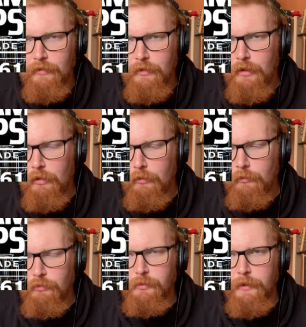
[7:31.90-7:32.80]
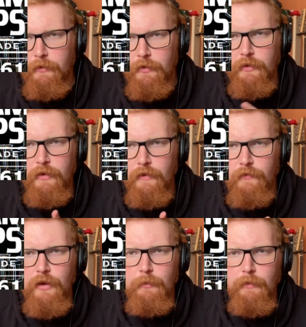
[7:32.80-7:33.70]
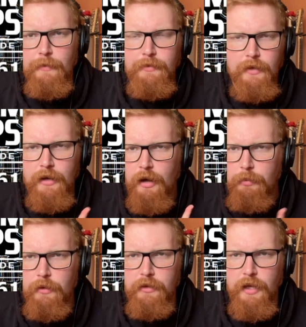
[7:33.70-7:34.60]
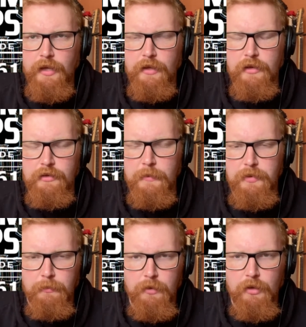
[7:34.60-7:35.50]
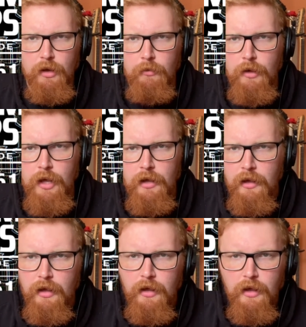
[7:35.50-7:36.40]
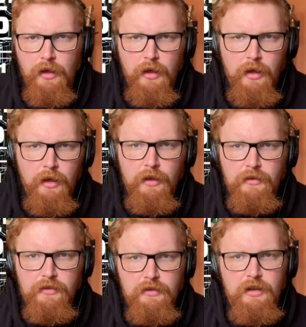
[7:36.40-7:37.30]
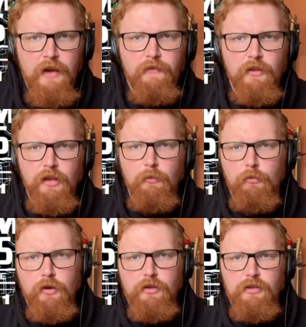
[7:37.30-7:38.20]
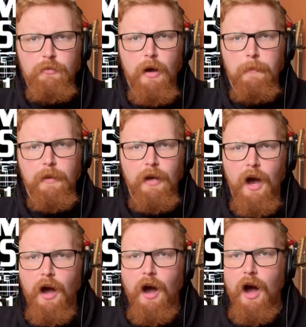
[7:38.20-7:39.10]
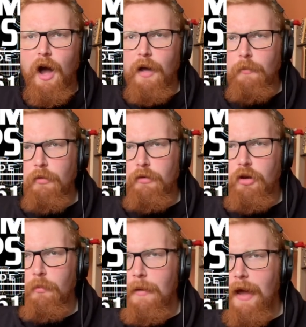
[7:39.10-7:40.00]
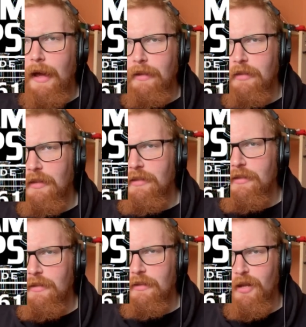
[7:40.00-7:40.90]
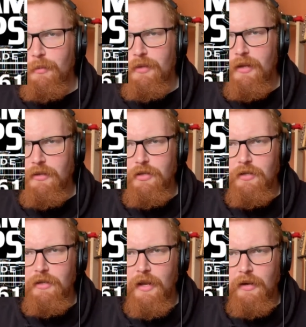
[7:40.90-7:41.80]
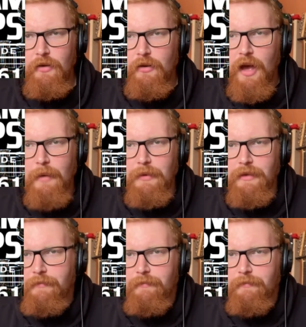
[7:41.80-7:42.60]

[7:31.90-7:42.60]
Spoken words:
go swing over to the Vineham website. I'll put a link in the description below. Definitely worth swapping. I won't go back. This is a Gibson SG Standard. I mean,